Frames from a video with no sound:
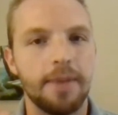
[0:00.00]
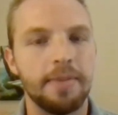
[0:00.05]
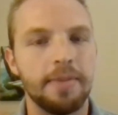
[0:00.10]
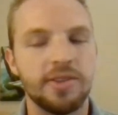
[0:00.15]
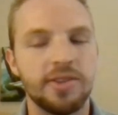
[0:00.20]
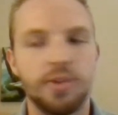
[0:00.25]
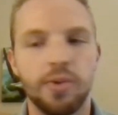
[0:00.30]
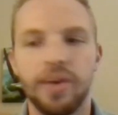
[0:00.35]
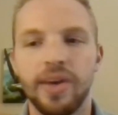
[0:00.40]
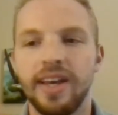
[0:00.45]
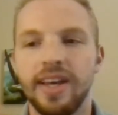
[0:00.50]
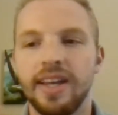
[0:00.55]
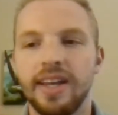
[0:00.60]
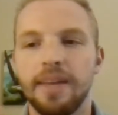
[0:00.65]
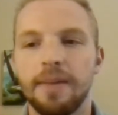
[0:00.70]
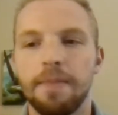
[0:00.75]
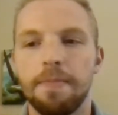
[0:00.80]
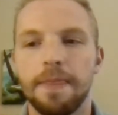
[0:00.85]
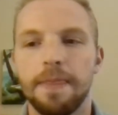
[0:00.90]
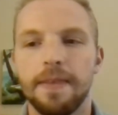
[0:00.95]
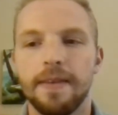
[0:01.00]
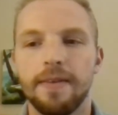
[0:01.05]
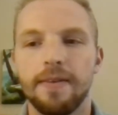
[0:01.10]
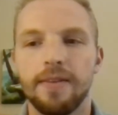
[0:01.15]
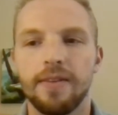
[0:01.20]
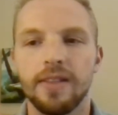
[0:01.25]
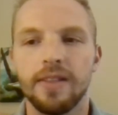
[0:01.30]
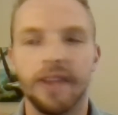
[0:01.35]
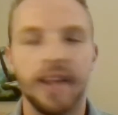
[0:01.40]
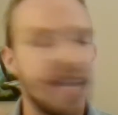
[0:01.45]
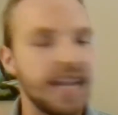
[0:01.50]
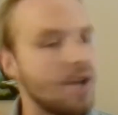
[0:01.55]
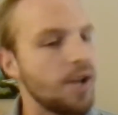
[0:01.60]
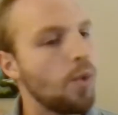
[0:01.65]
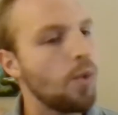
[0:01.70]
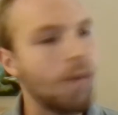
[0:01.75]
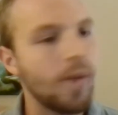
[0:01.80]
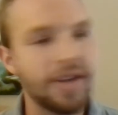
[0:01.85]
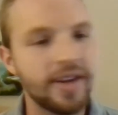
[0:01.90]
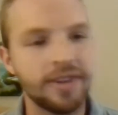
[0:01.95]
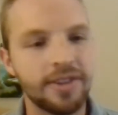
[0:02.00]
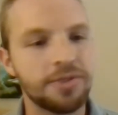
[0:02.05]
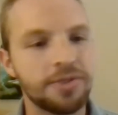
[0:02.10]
between letting winners